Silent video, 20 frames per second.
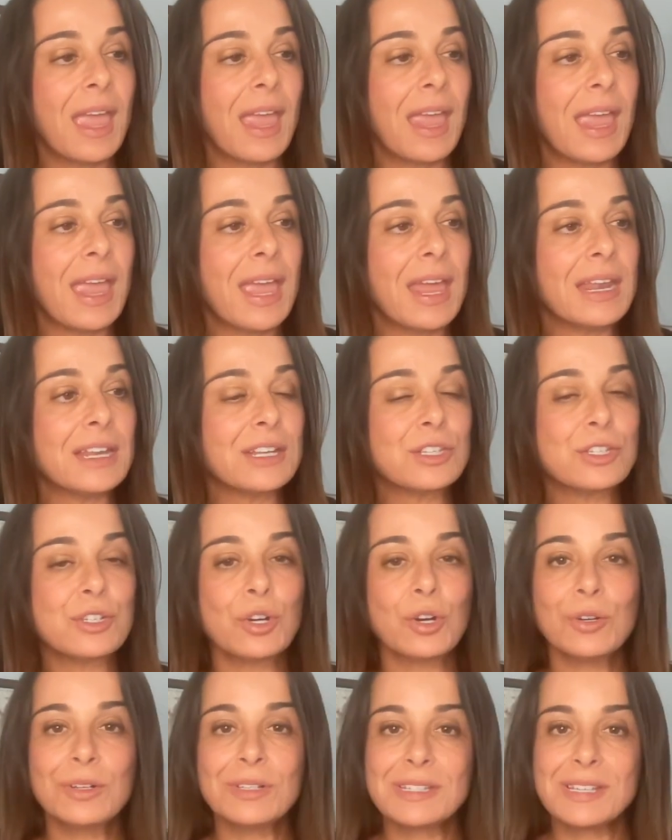And it
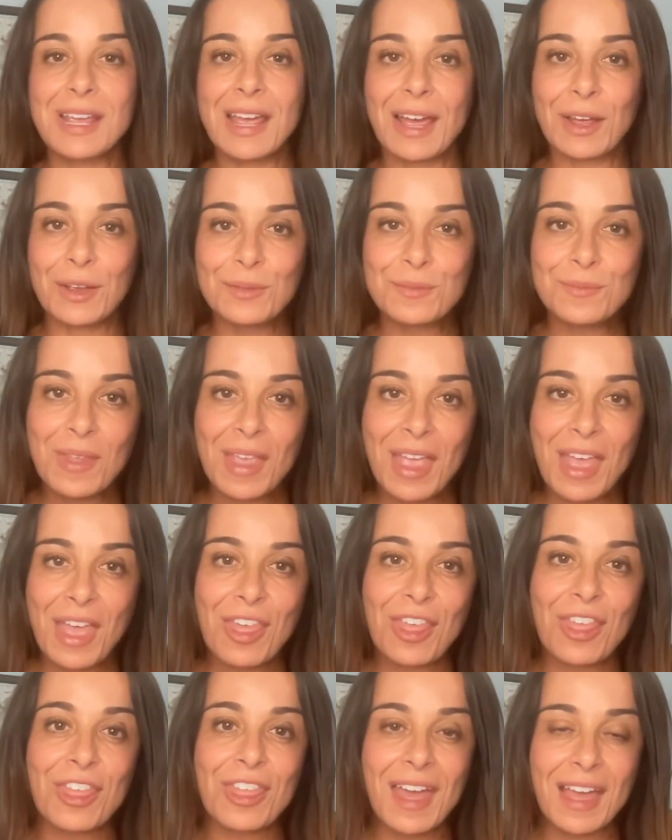turns out
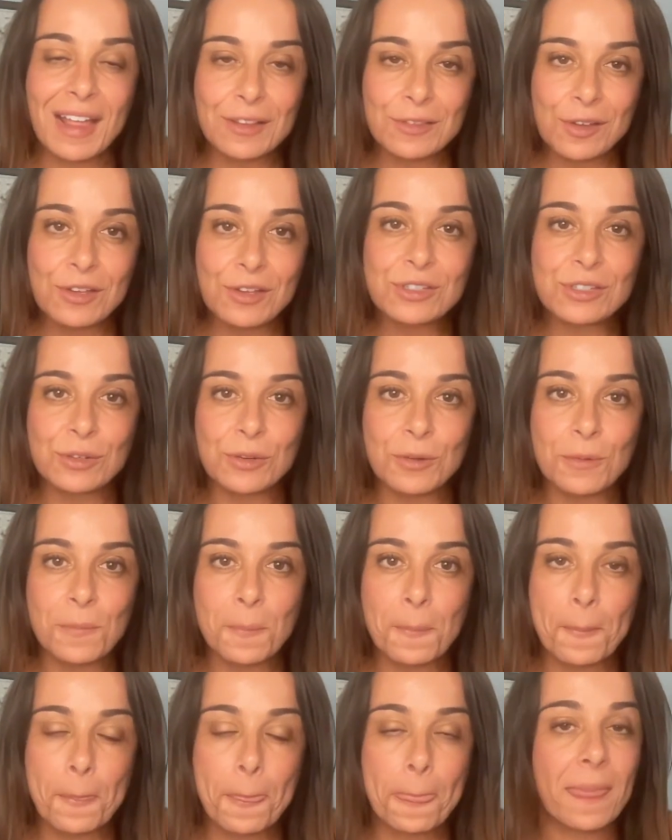that lawsuit
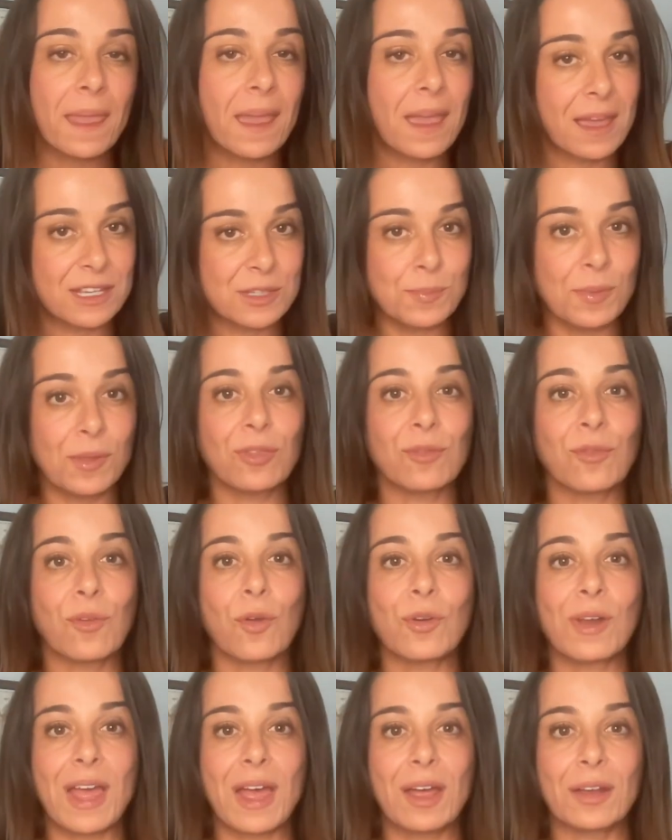has been
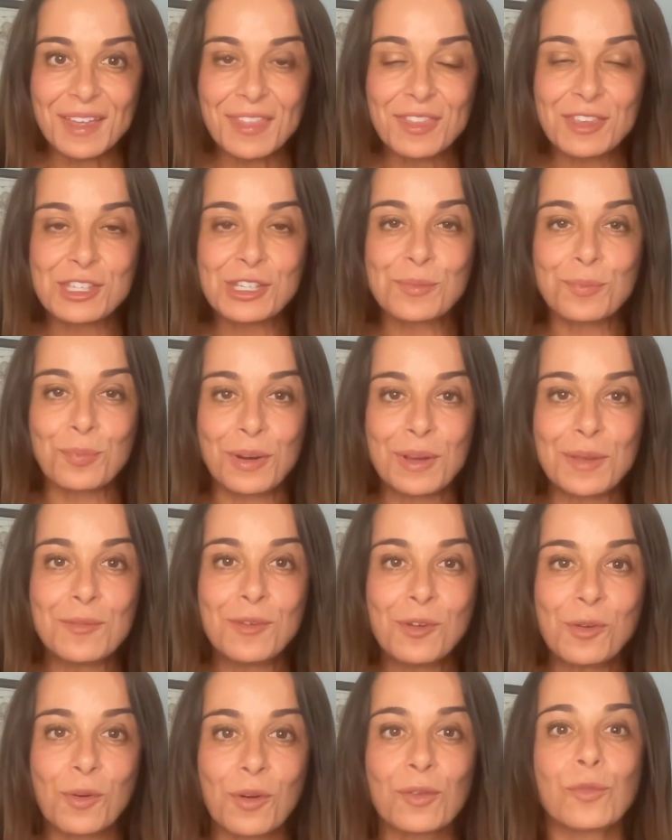thrown out. Supreme
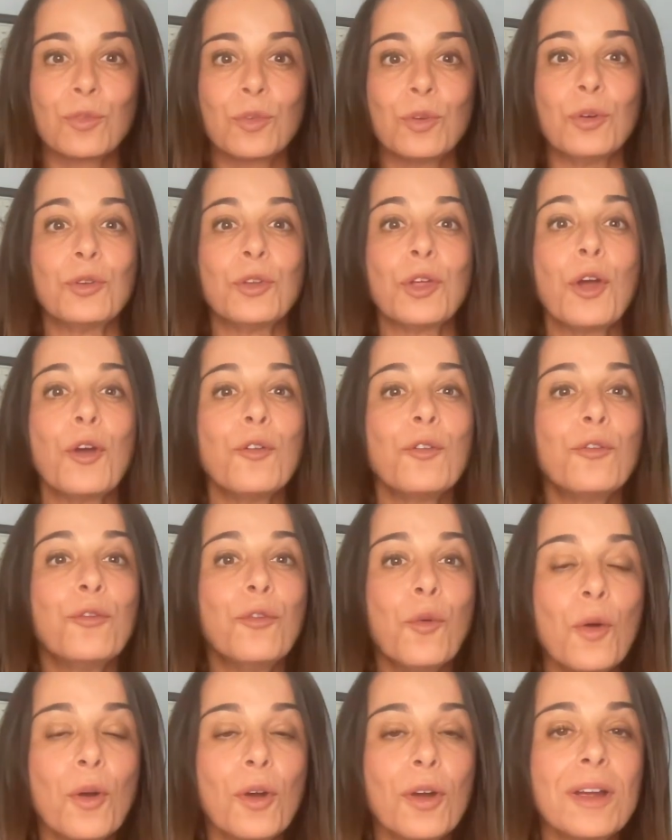Court ruled
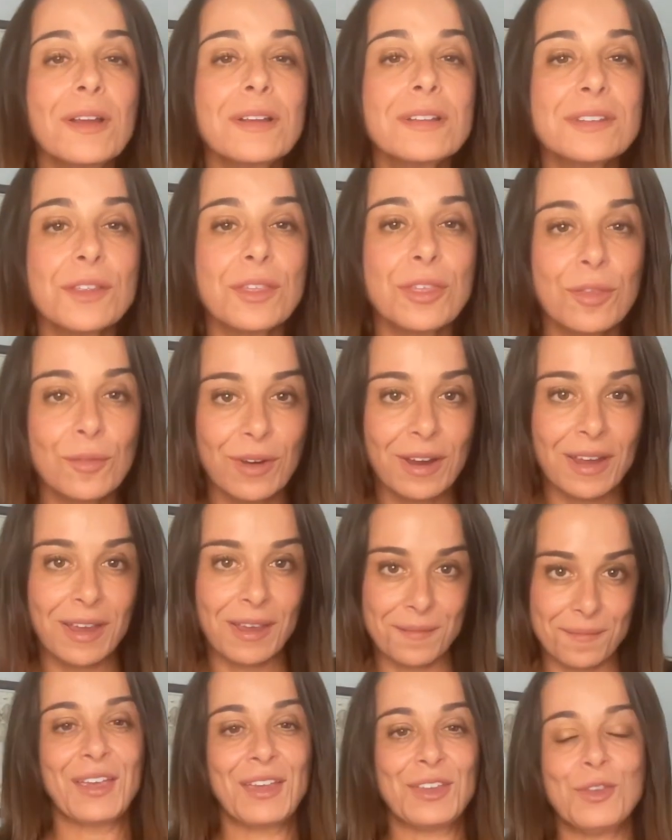
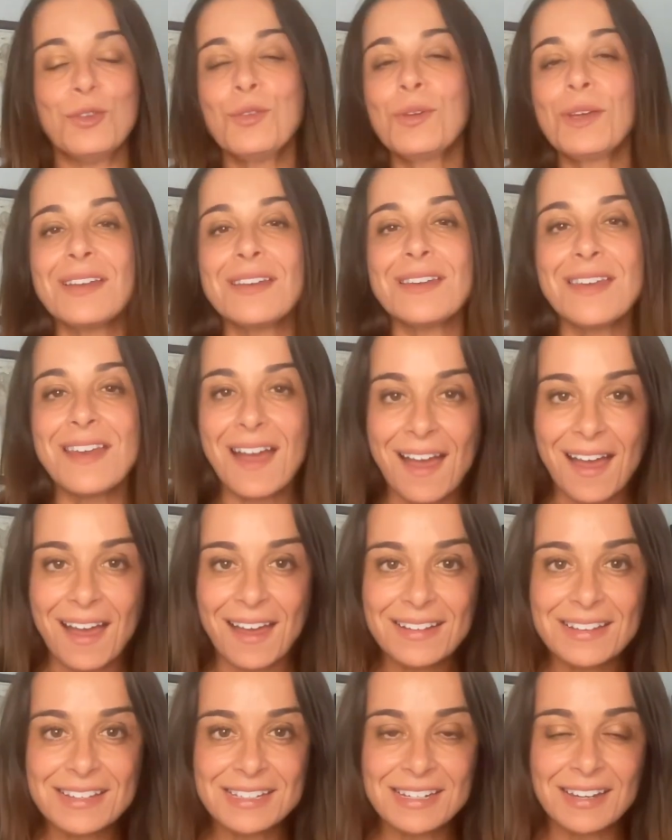4-3. You
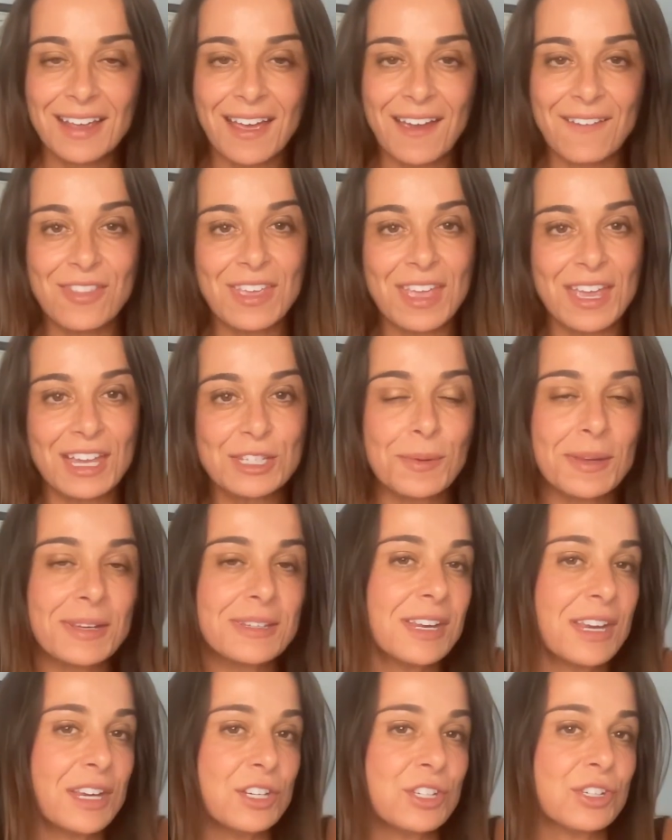cannot have the
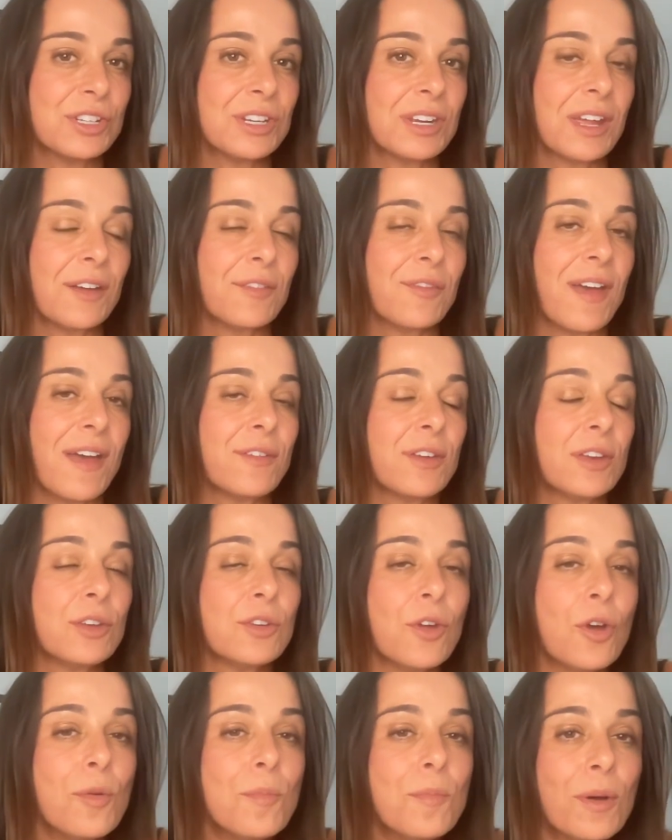expectation of having
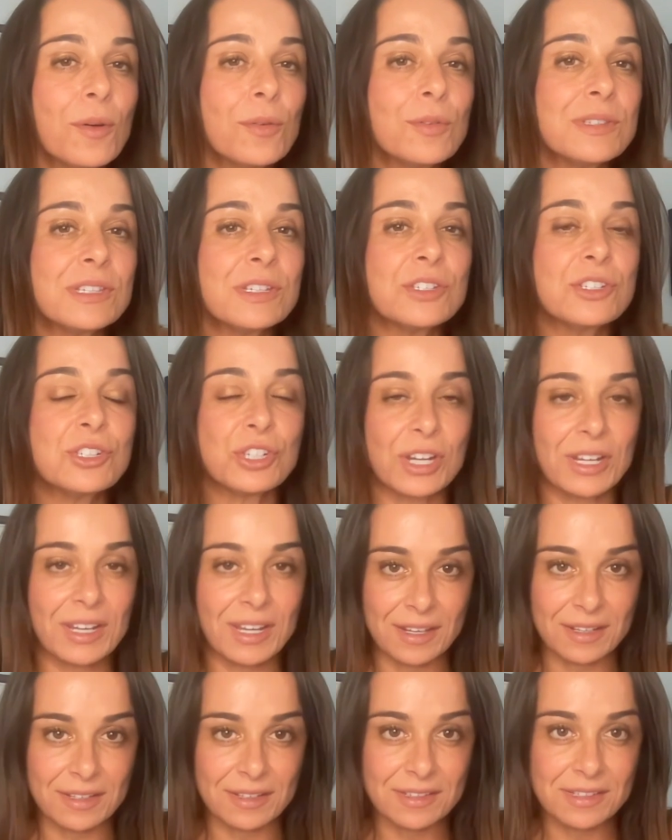no bones in
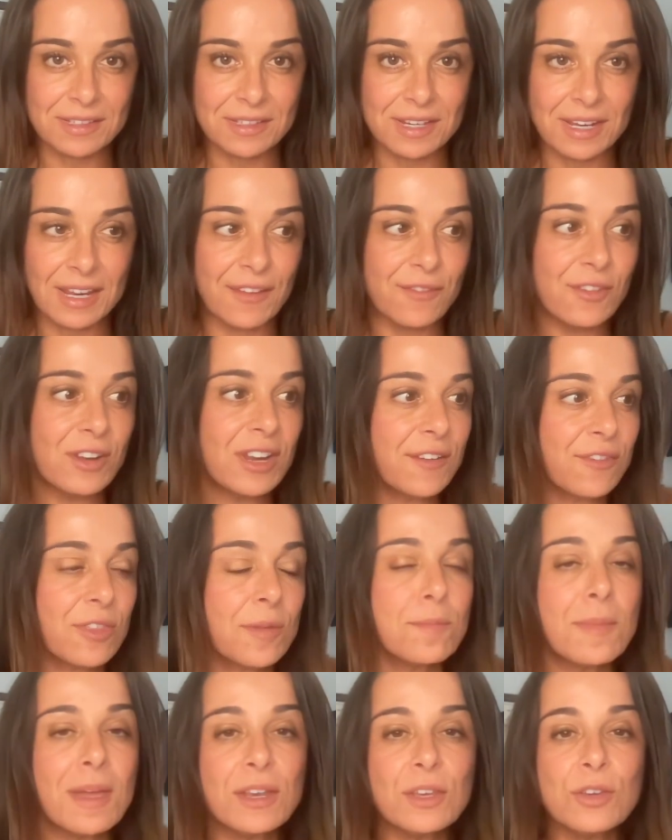chicken, even if the
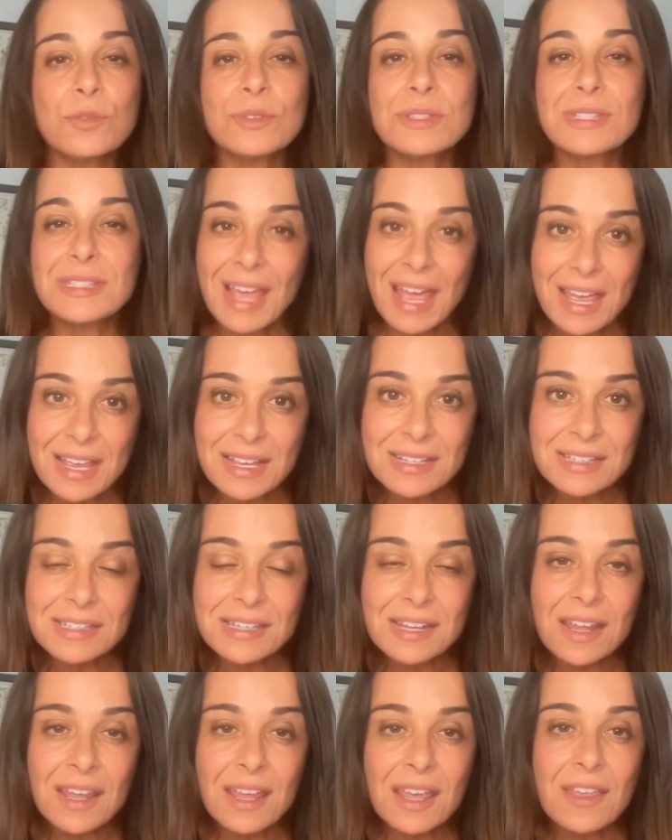menu says
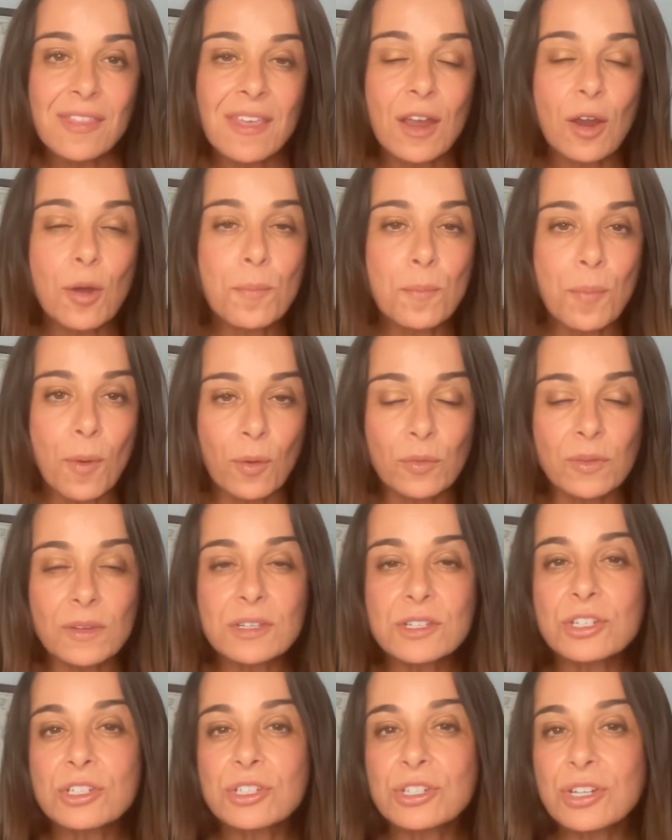they are
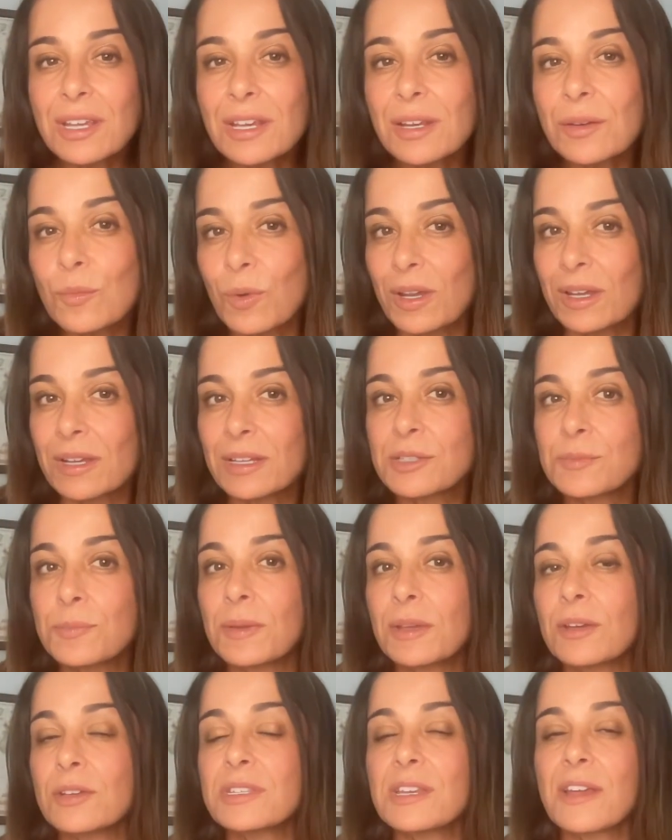boneless chicken wings,
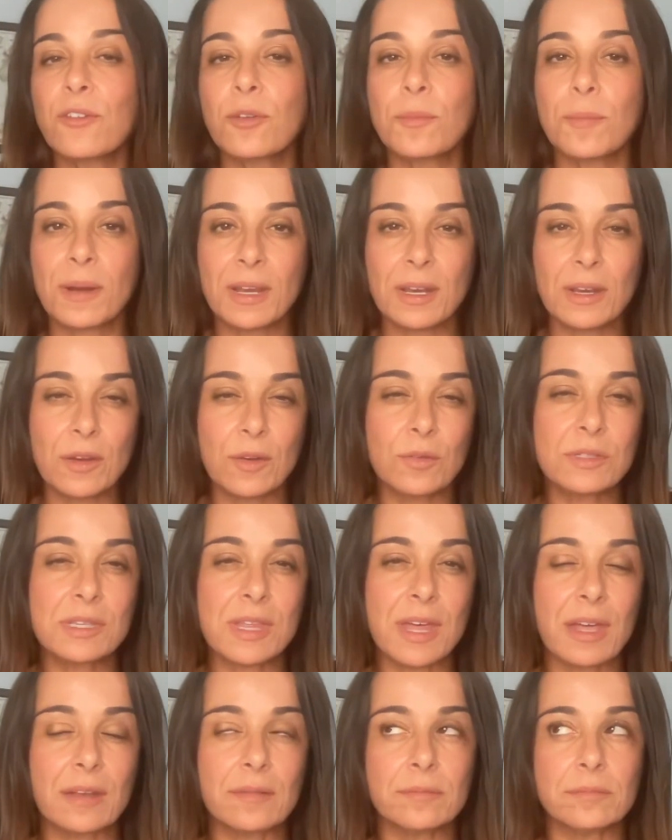because everybody knows
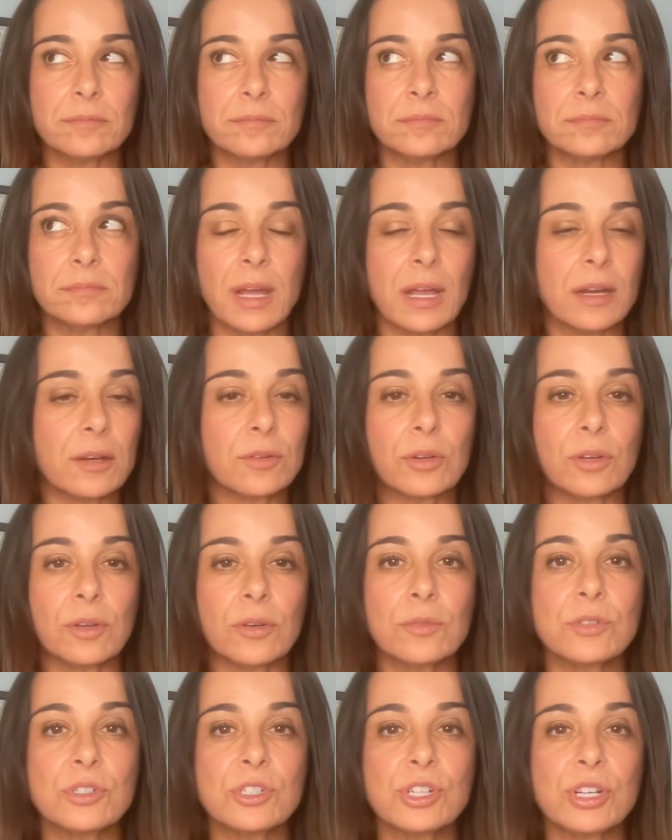that, I don't
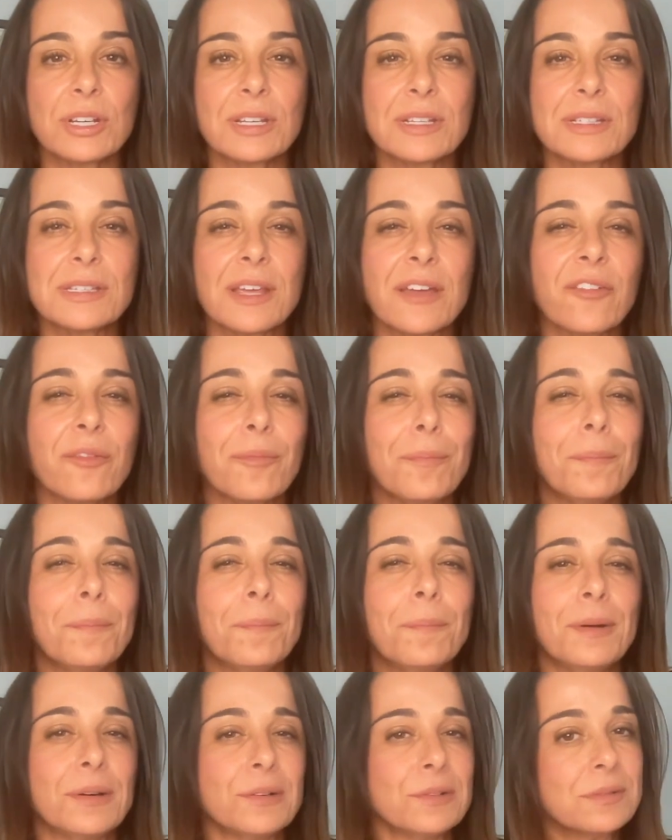know, chickens have
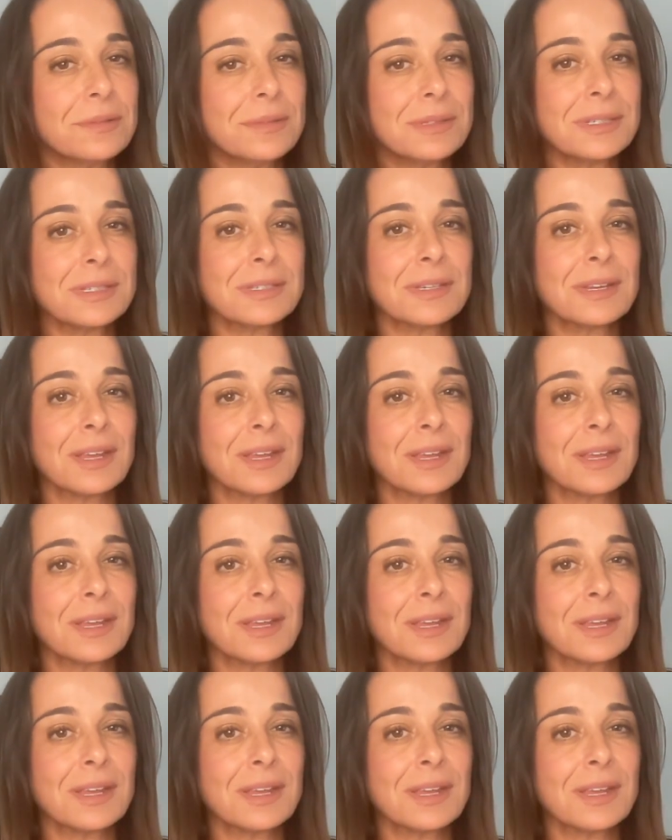bones.